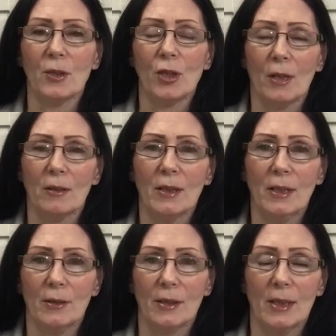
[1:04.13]
Channel
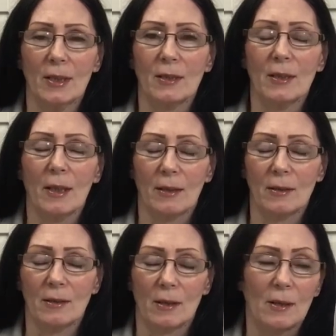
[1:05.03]
here in
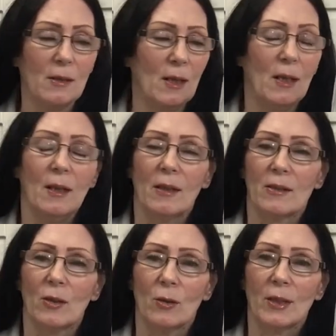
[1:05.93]
Canada.
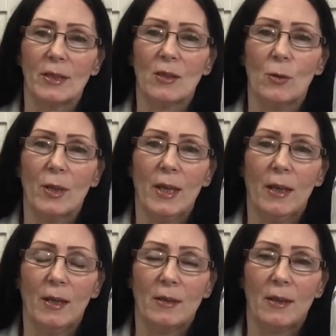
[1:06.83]
So let's go
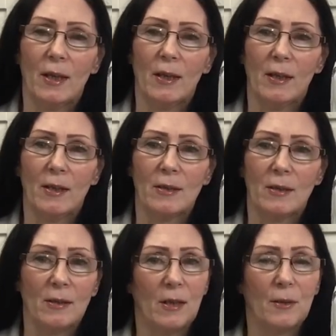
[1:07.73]
ahead and
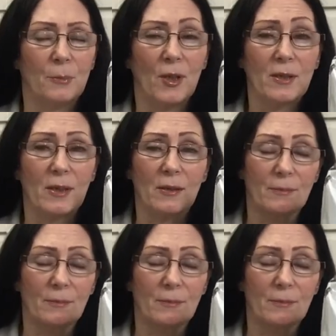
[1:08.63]
unbox it.